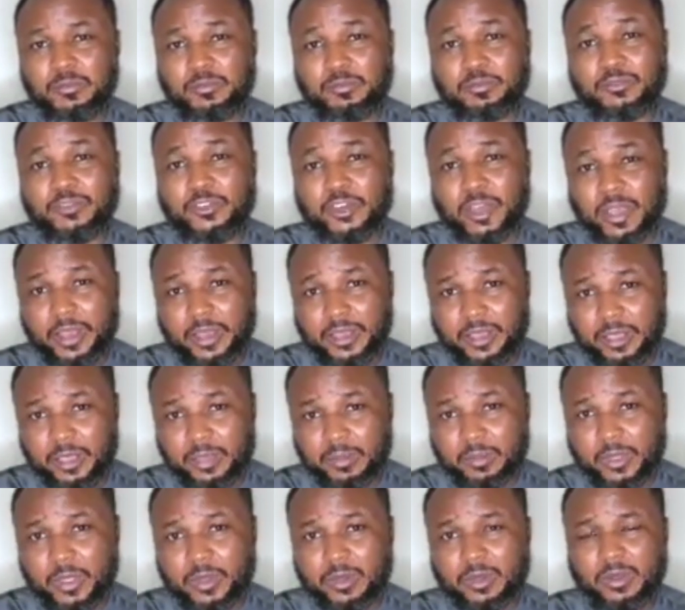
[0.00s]
via
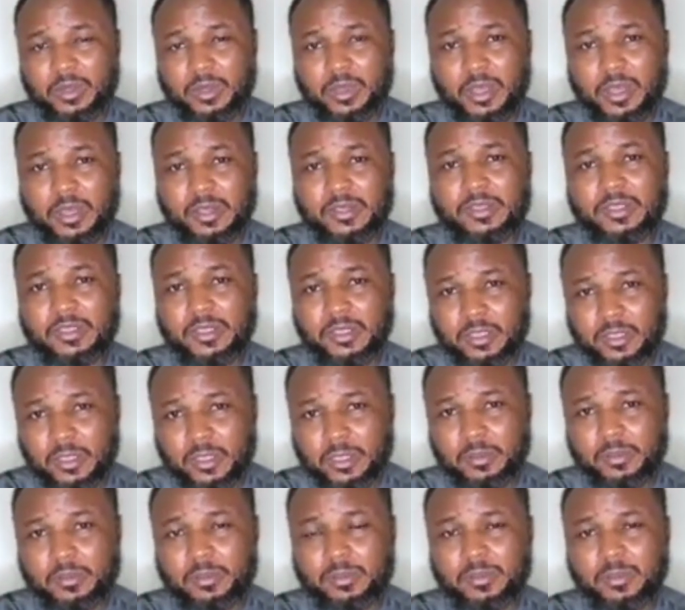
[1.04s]
email, asking
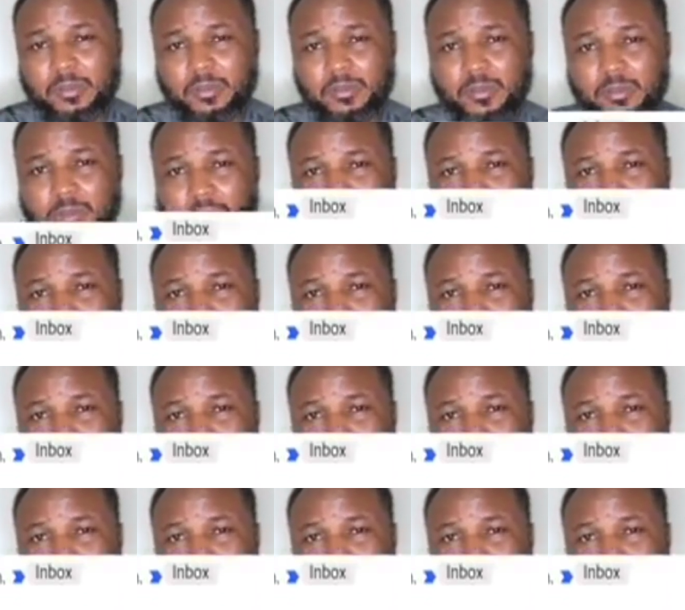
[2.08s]
him,